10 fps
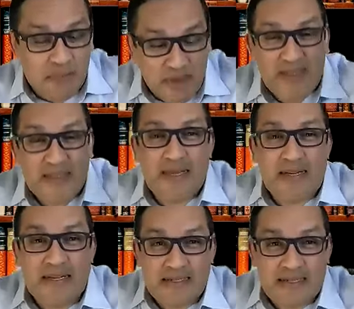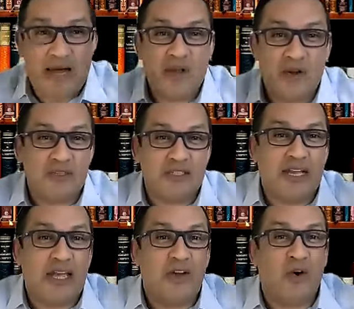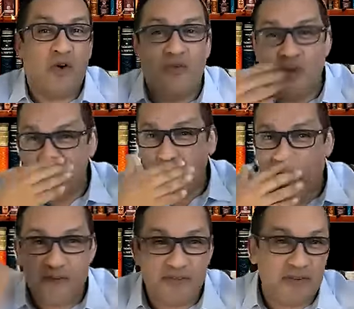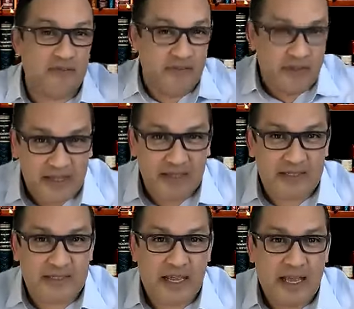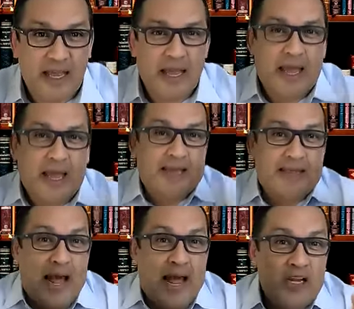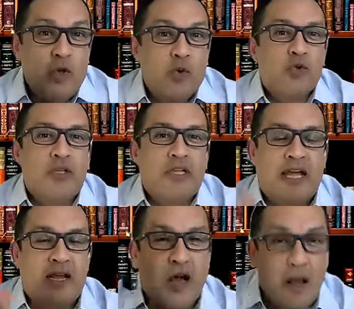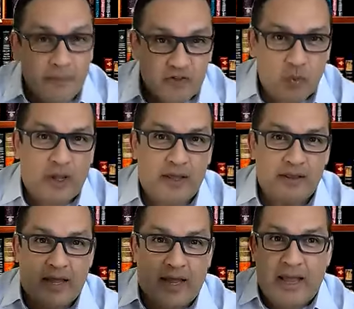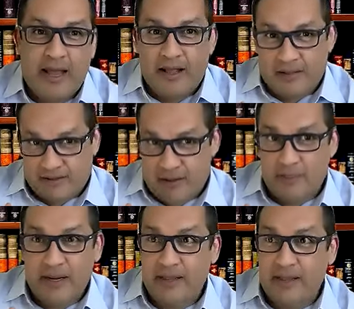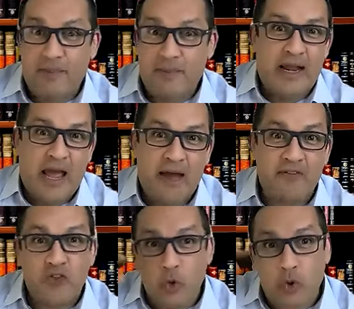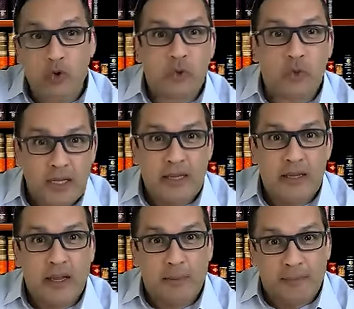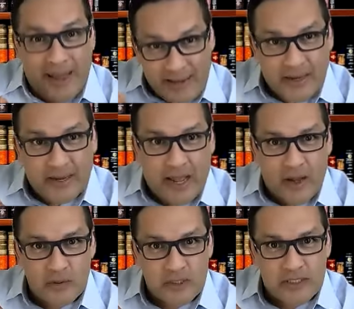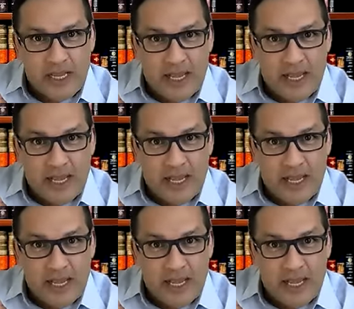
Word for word: billion in overdraft fees, and that usually comes with somebody that might have 2 or 3 bank accounts,